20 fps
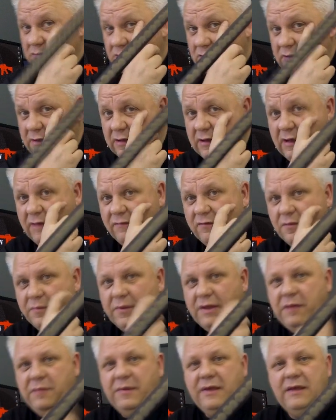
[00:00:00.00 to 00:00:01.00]
So now you have your
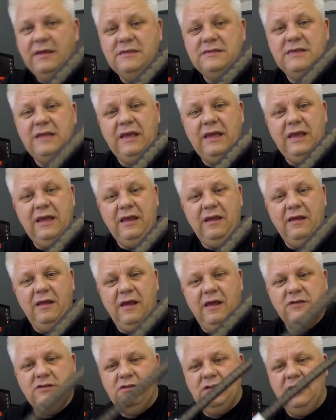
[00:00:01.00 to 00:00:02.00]
BBs
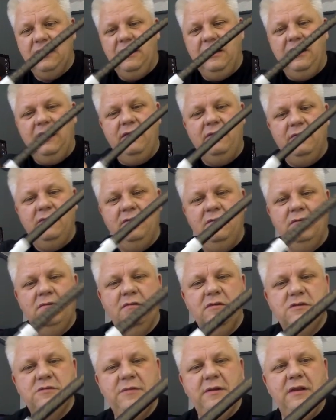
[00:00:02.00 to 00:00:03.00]
actually in
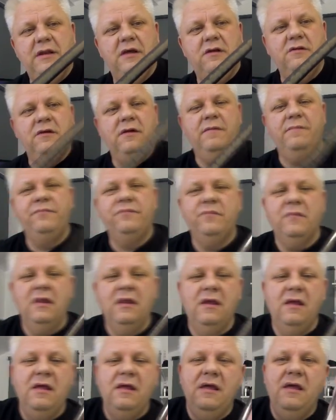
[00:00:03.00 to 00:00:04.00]
the speed loader.
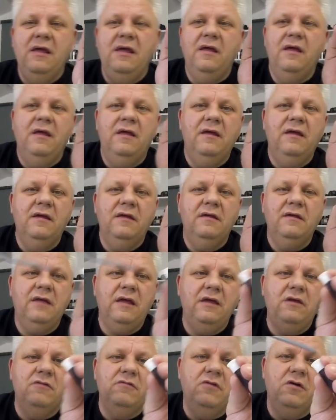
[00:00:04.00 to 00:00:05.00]

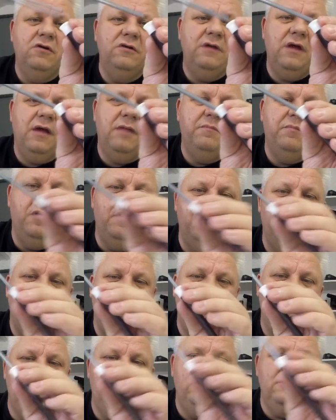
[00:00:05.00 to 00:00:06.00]
Get your rod and pop that
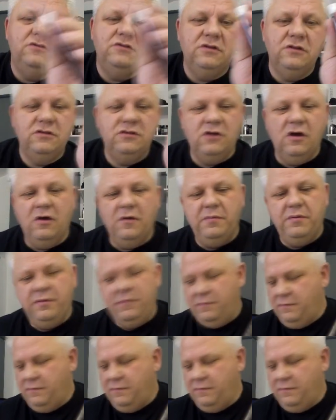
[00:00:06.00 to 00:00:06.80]
in to the top.